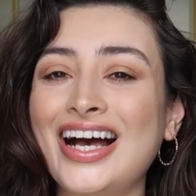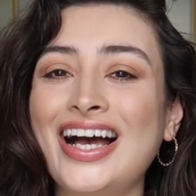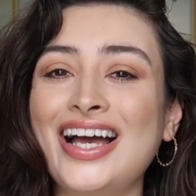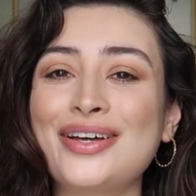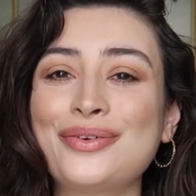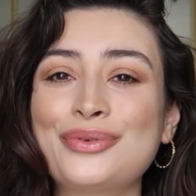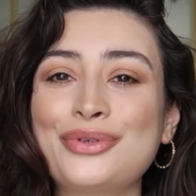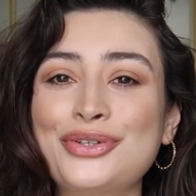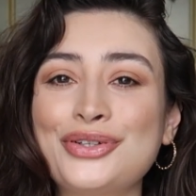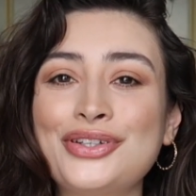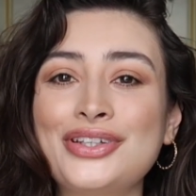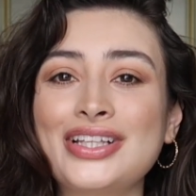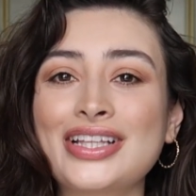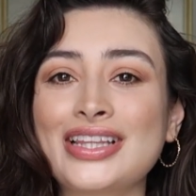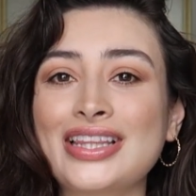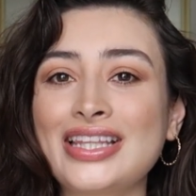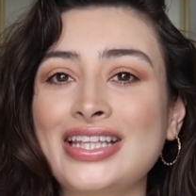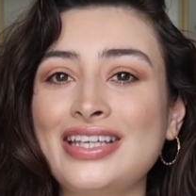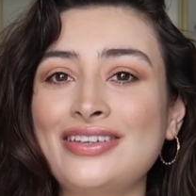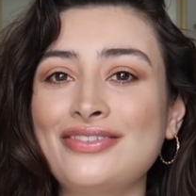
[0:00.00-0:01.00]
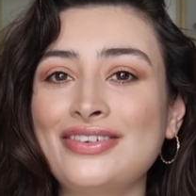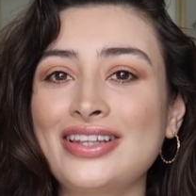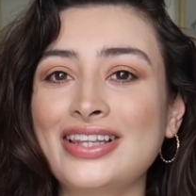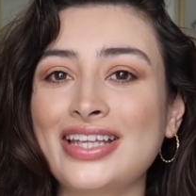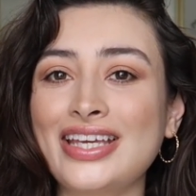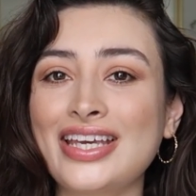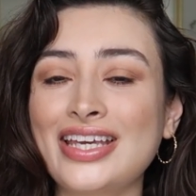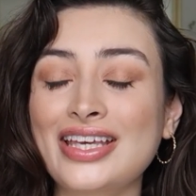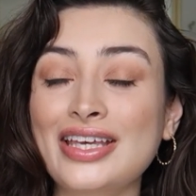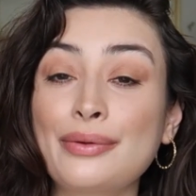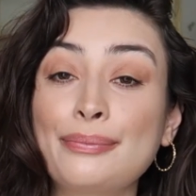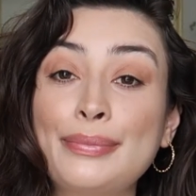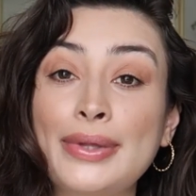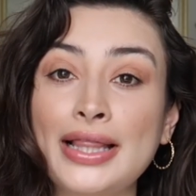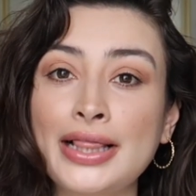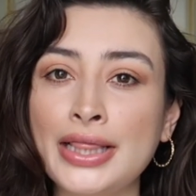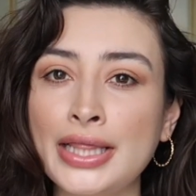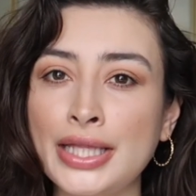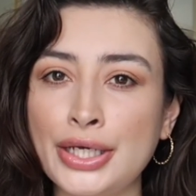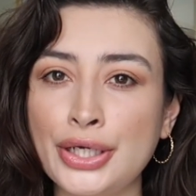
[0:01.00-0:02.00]
I will leave a link
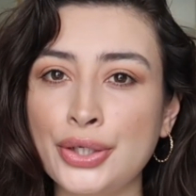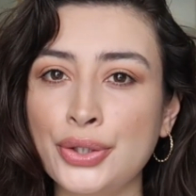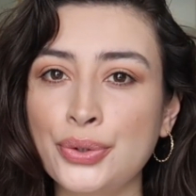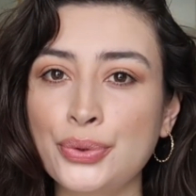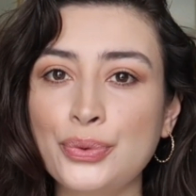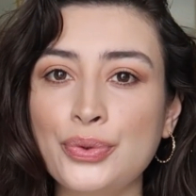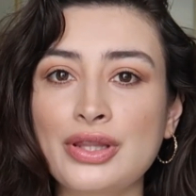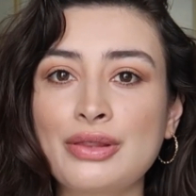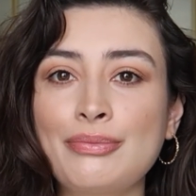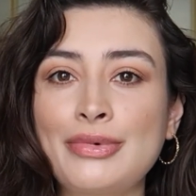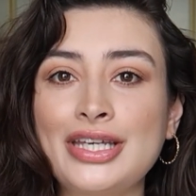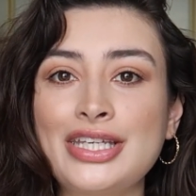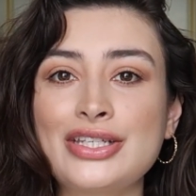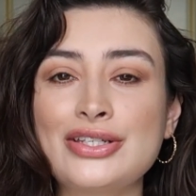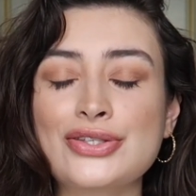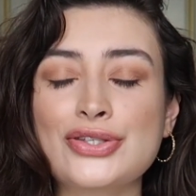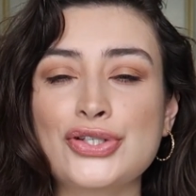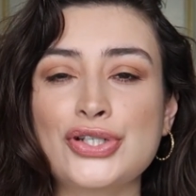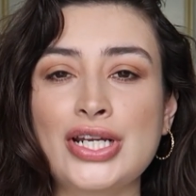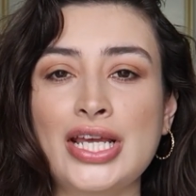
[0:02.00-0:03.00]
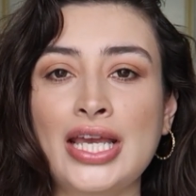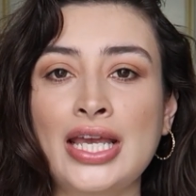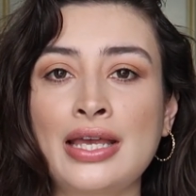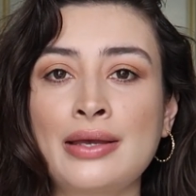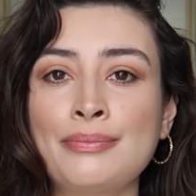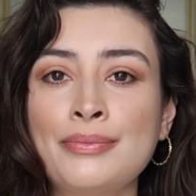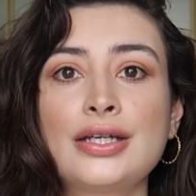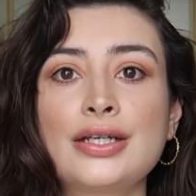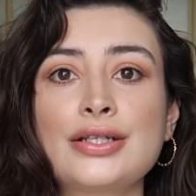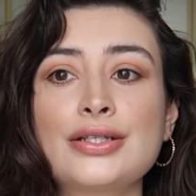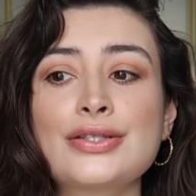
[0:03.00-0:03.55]
below with my username.